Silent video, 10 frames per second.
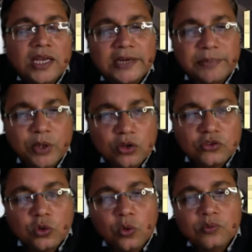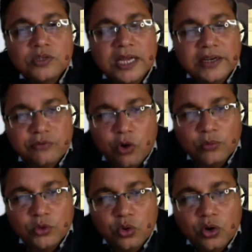Let me also
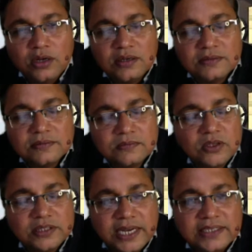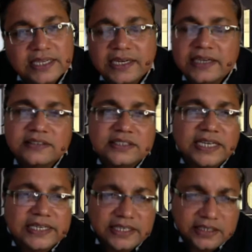inform you all that Elets is an
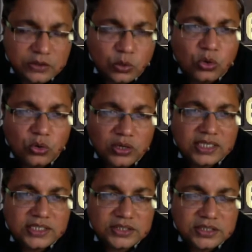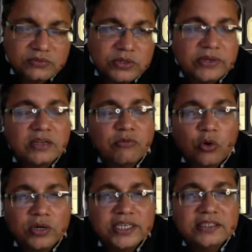18-year-old organization. We were
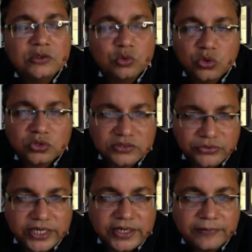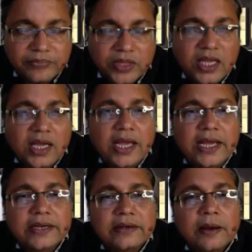founded in 2003.
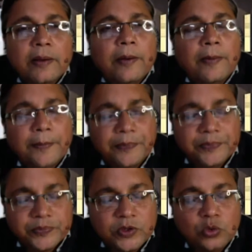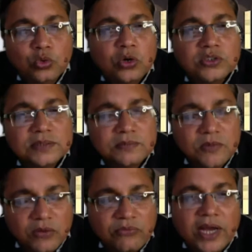In
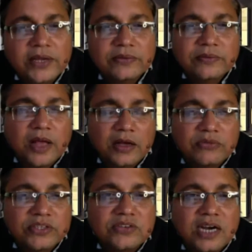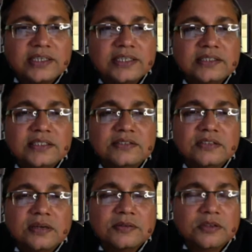2005, we started
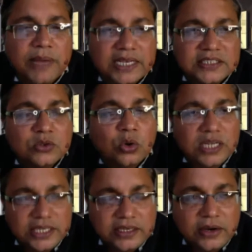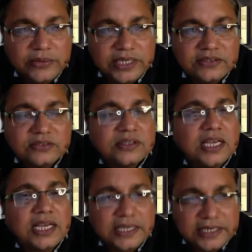this magazine called e-governance,
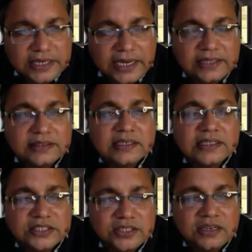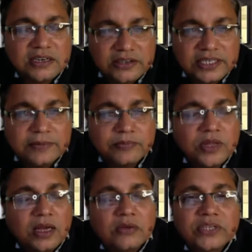e-health, and digital learning,
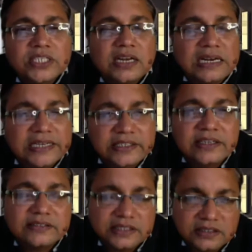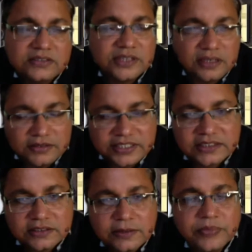which are leaders in this
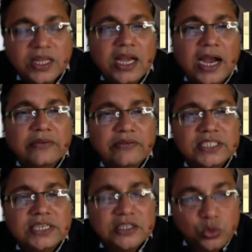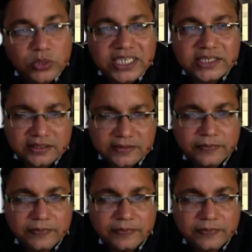sector and which are unique.